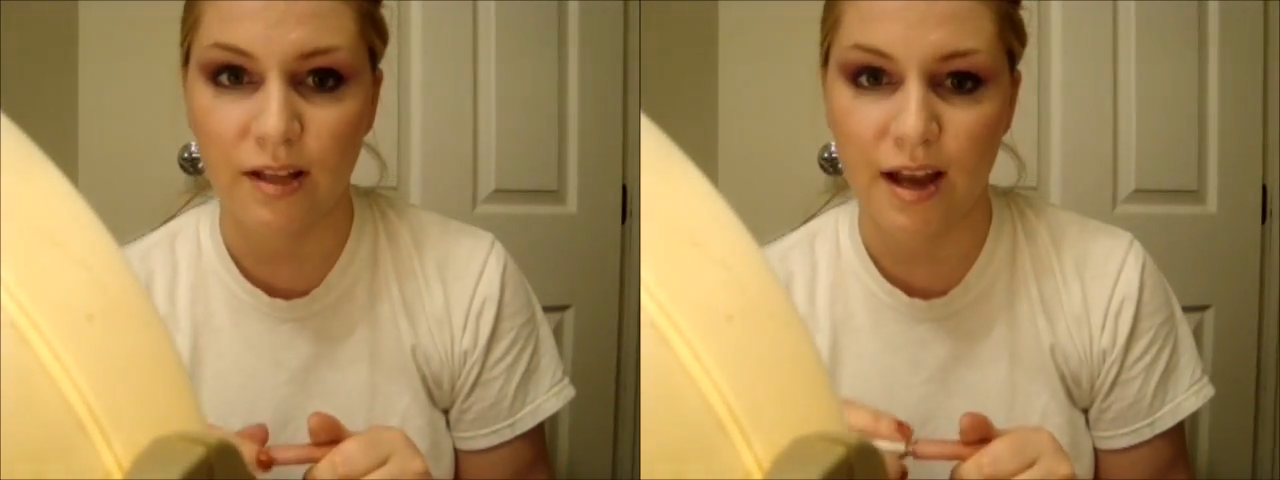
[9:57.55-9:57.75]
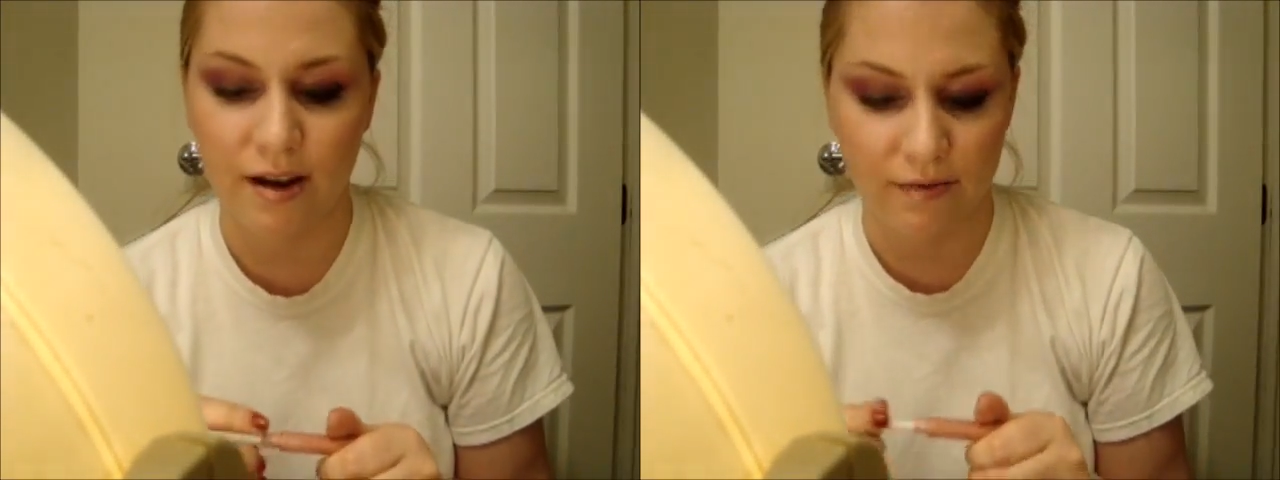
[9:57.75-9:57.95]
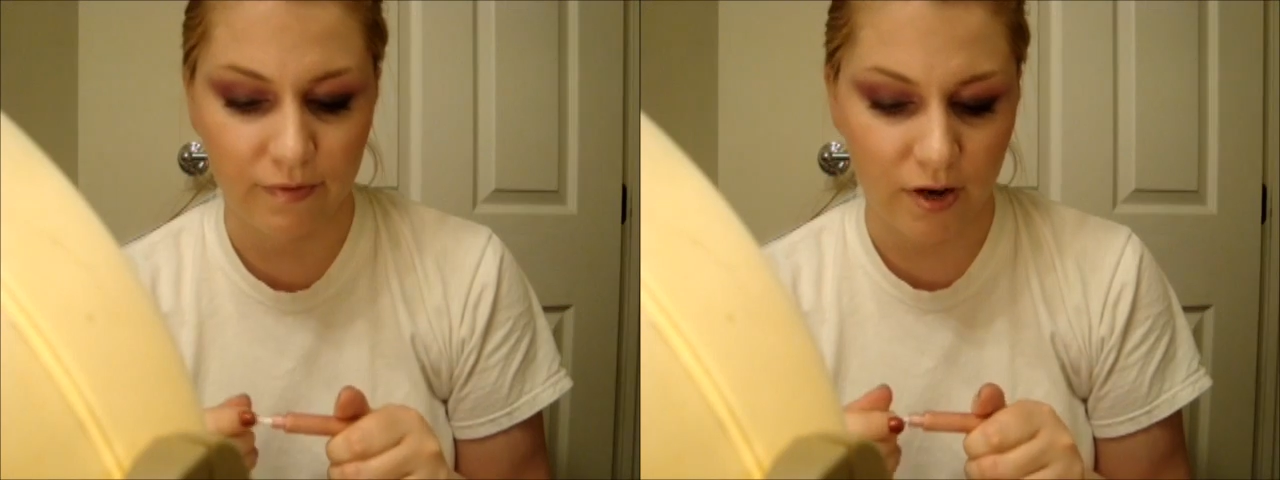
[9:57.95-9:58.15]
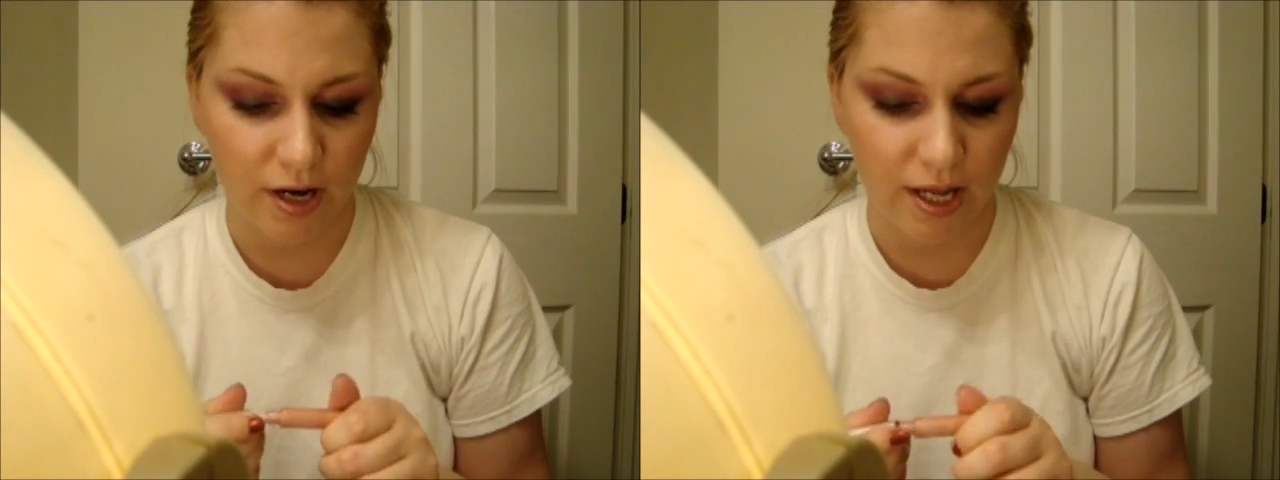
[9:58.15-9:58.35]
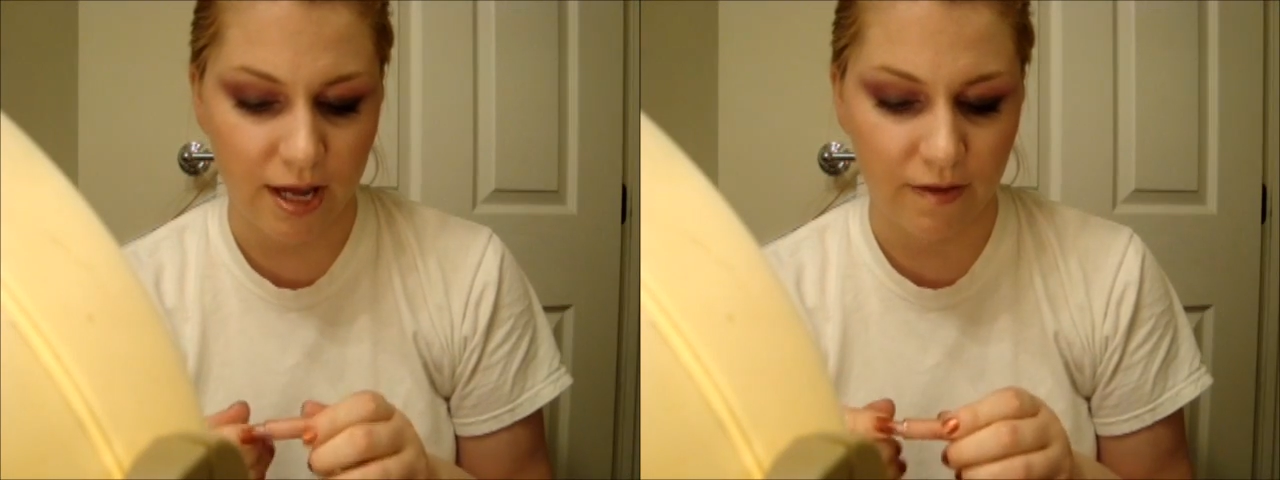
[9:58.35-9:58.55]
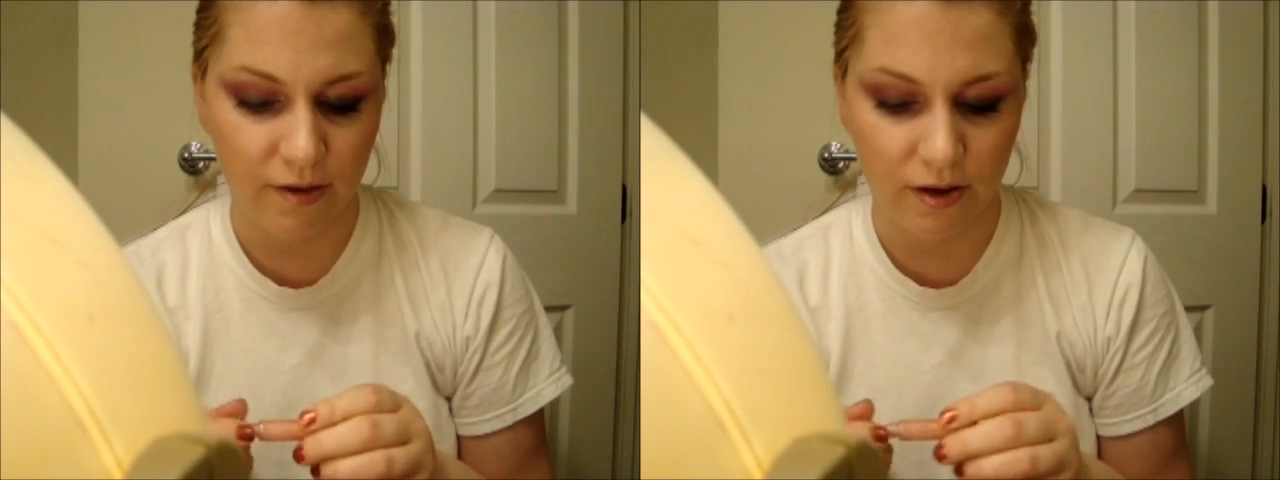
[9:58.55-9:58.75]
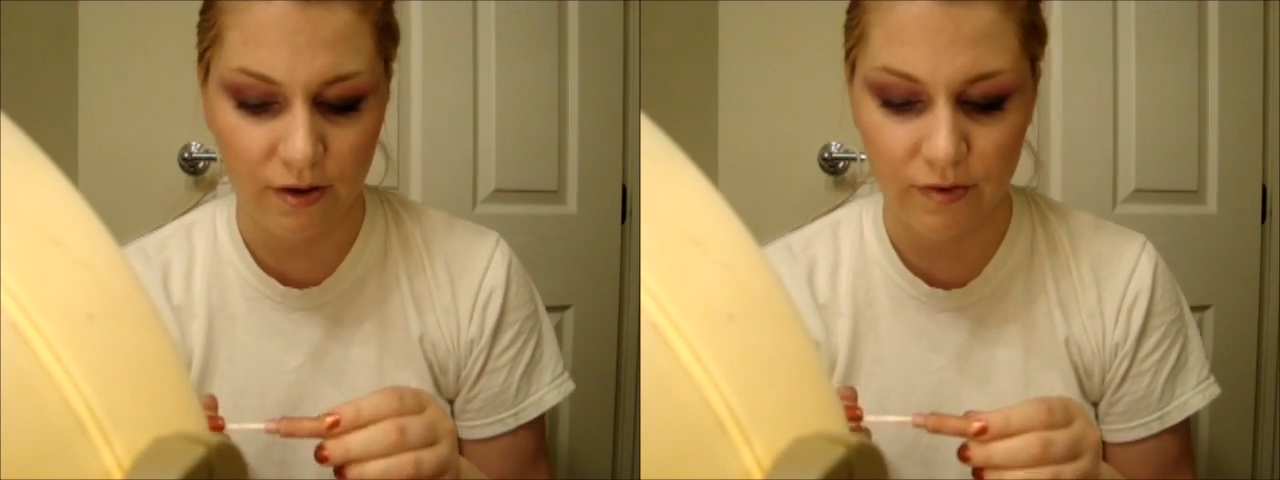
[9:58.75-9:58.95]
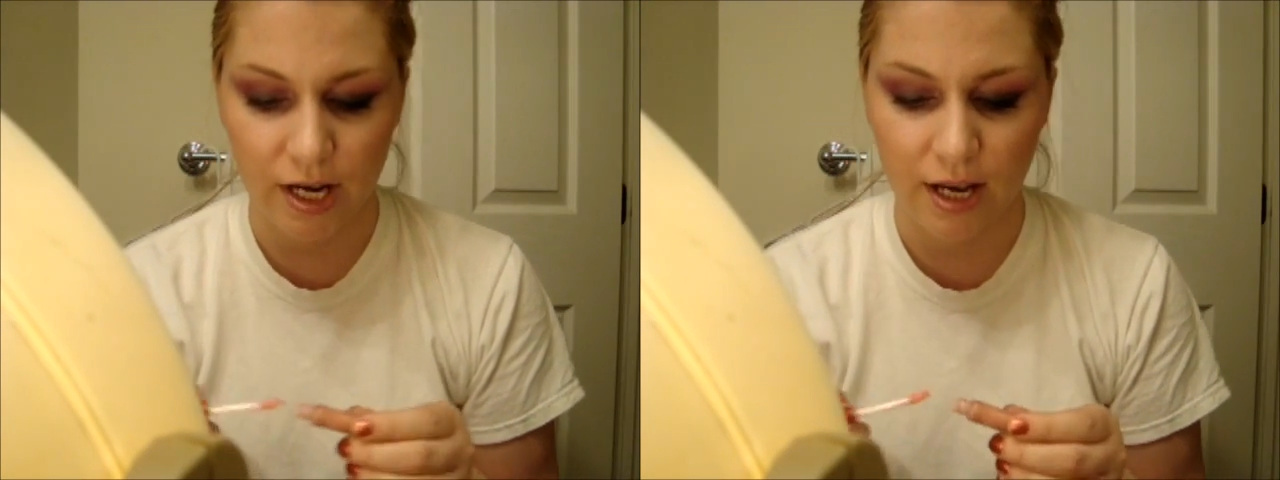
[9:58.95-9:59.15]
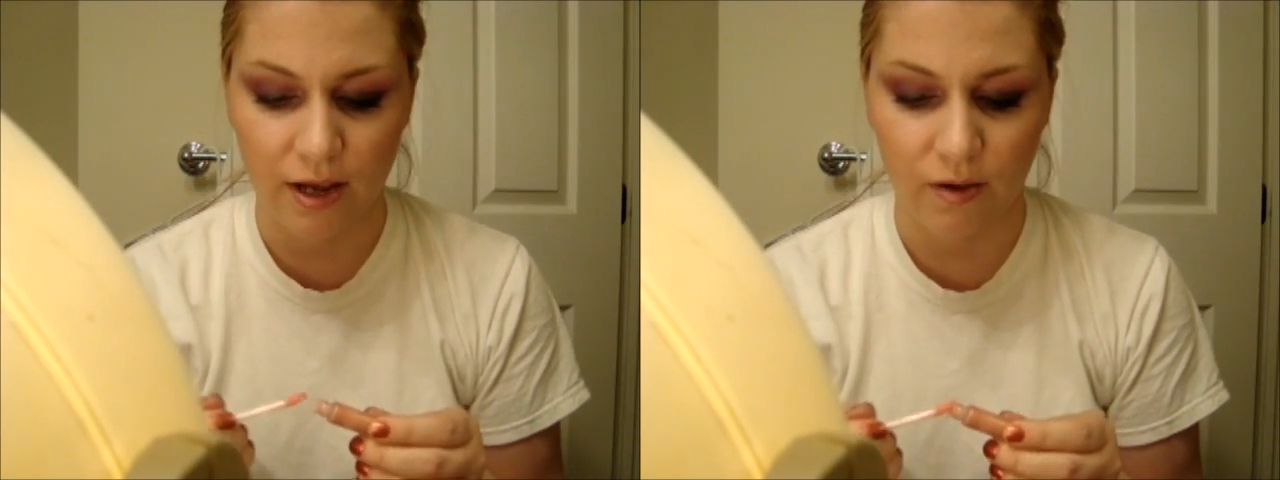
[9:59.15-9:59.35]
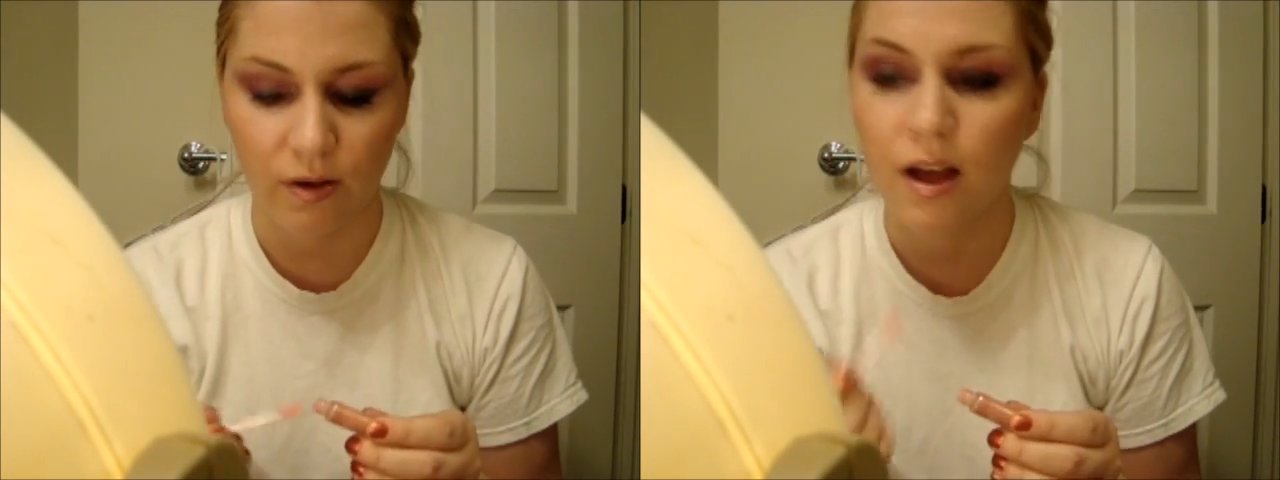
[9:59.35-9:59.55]
I already have it on right
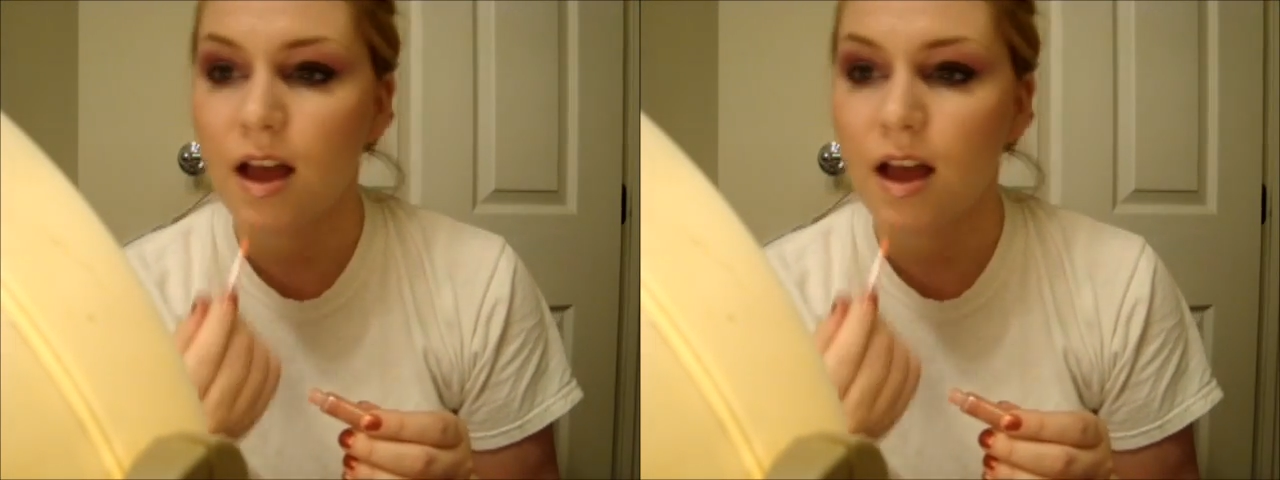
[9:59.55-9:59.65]
now.